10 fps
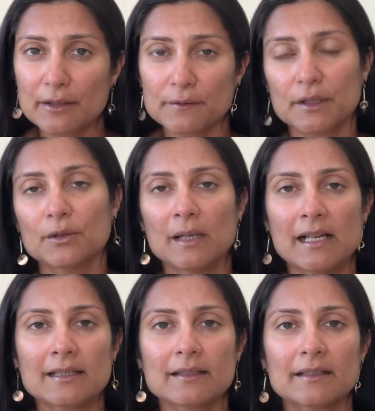of the
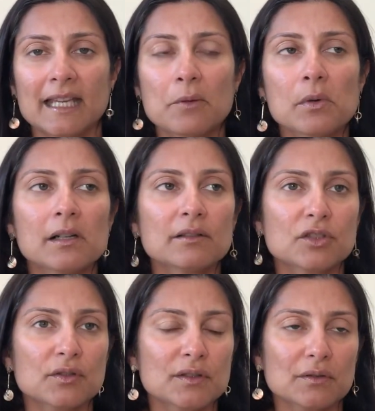US, they will
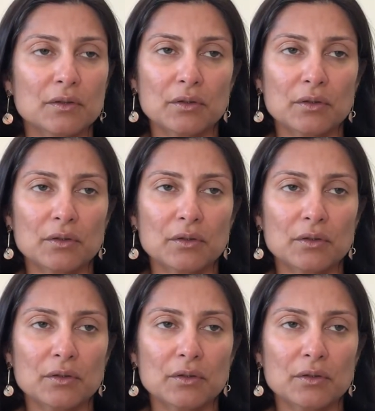just